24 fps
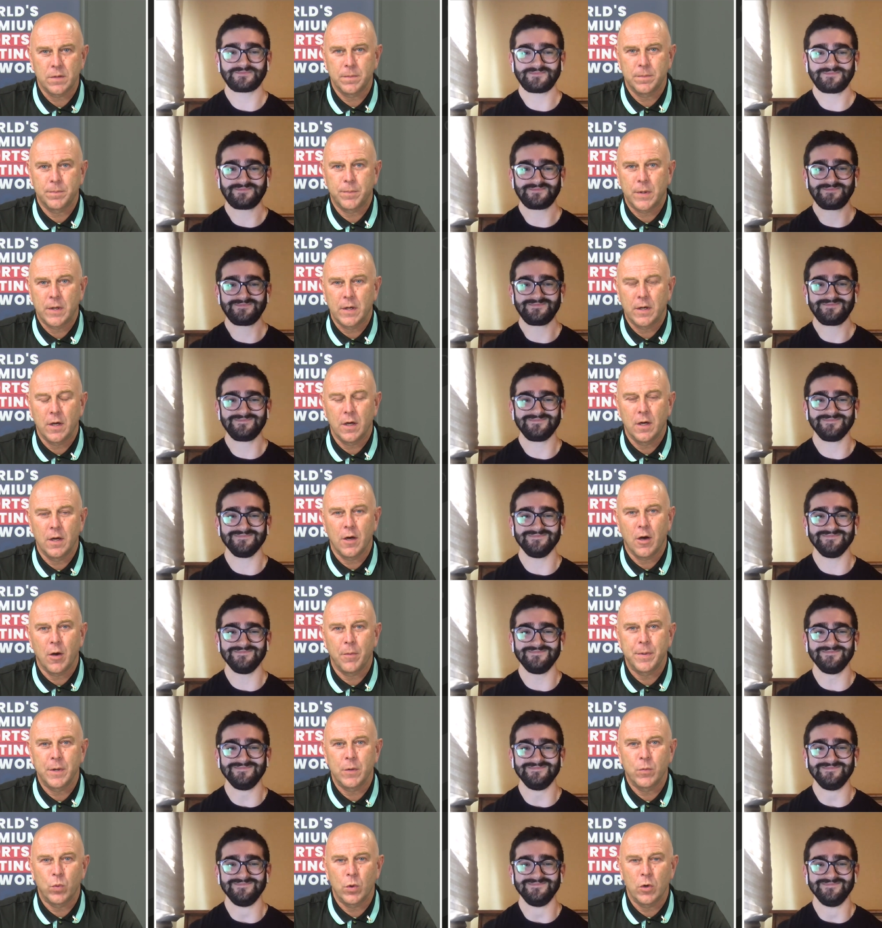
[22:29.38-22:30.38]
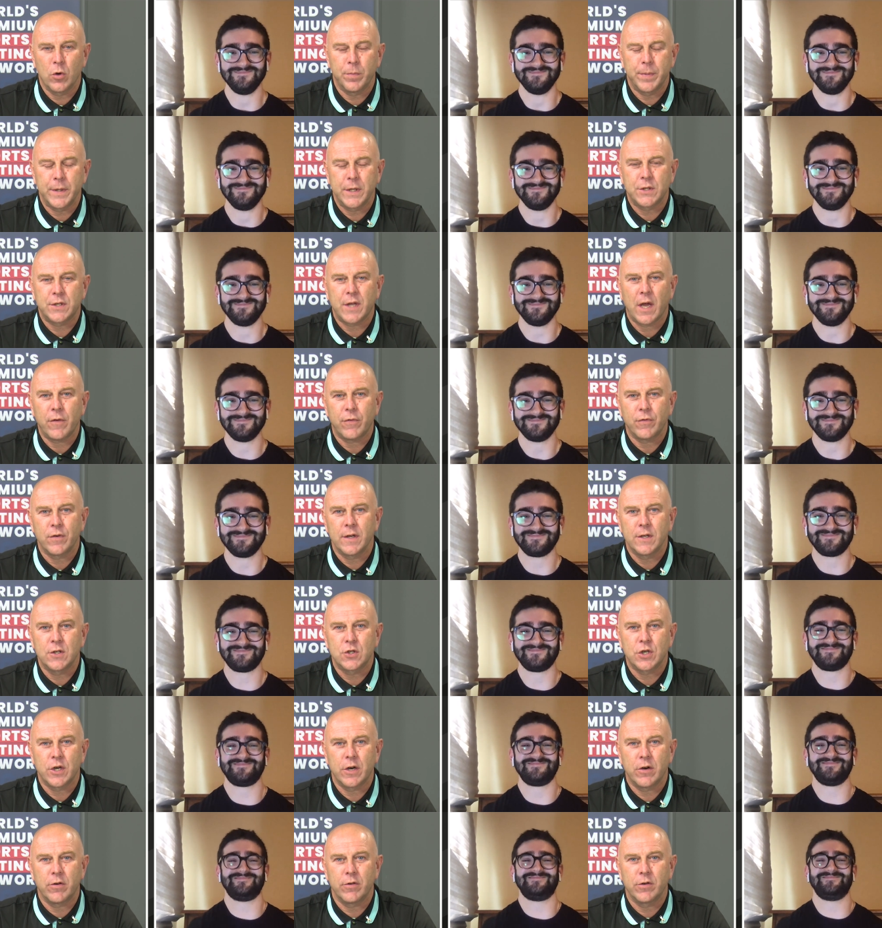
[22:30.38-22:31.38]
Speaker 1: but I will be definitely
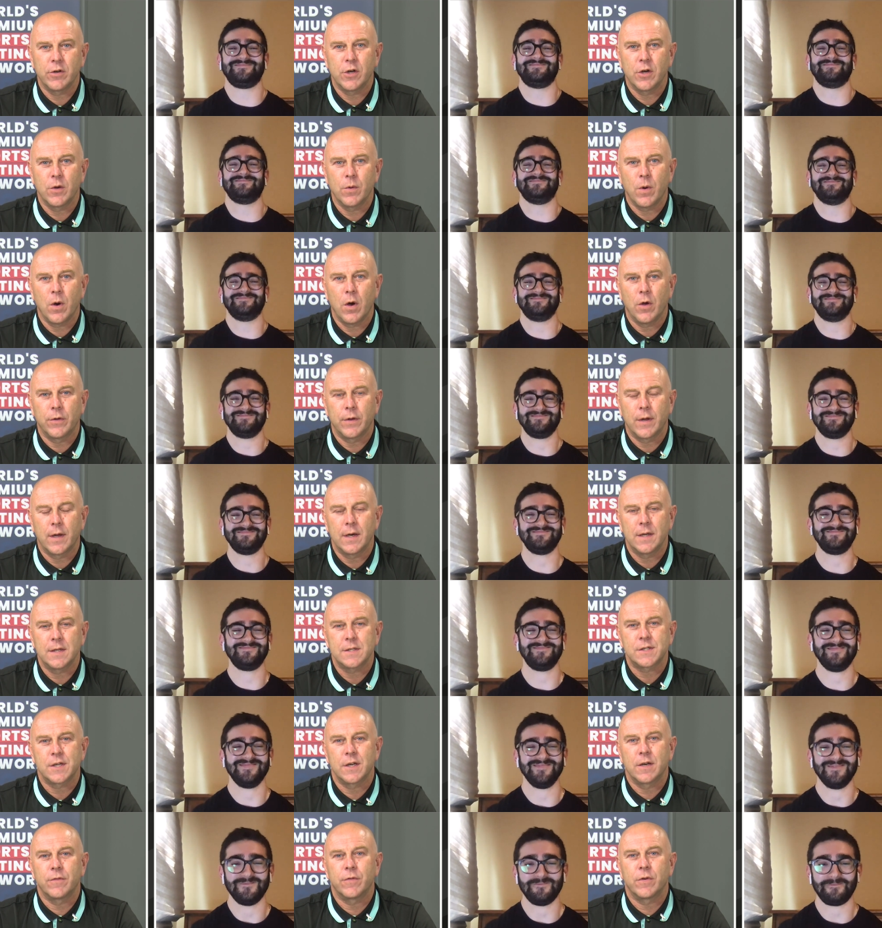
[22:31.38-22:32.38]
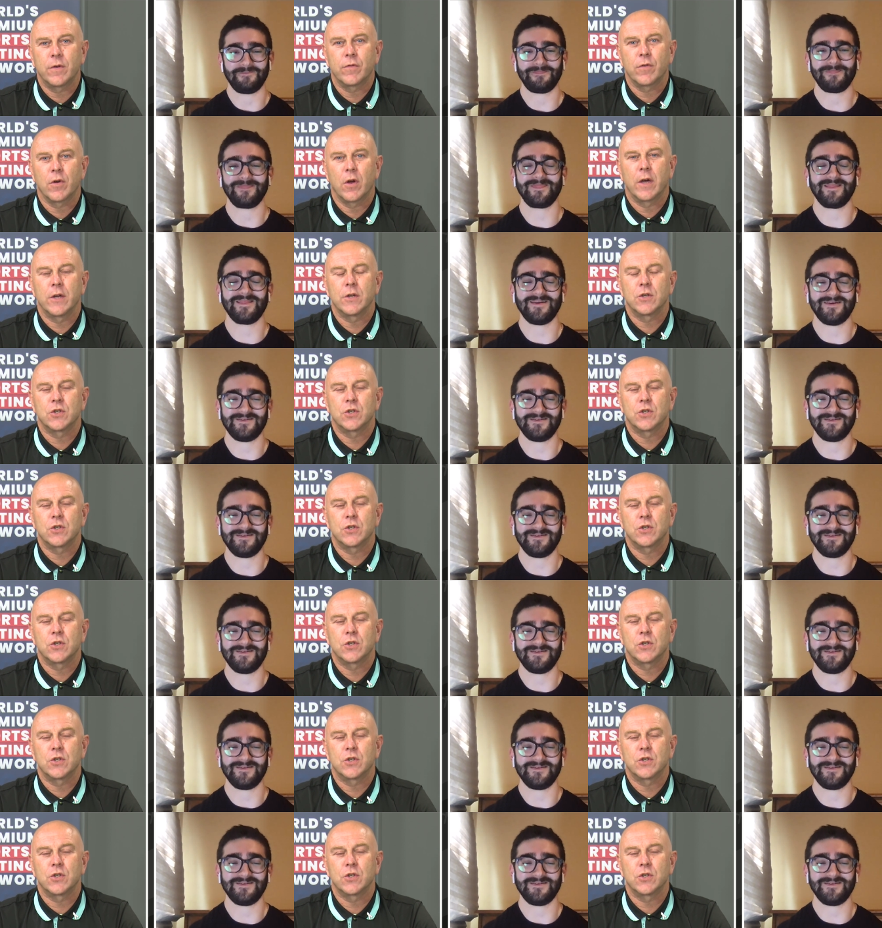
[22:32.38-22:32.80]
cheering you on. Now, listen, if you've liked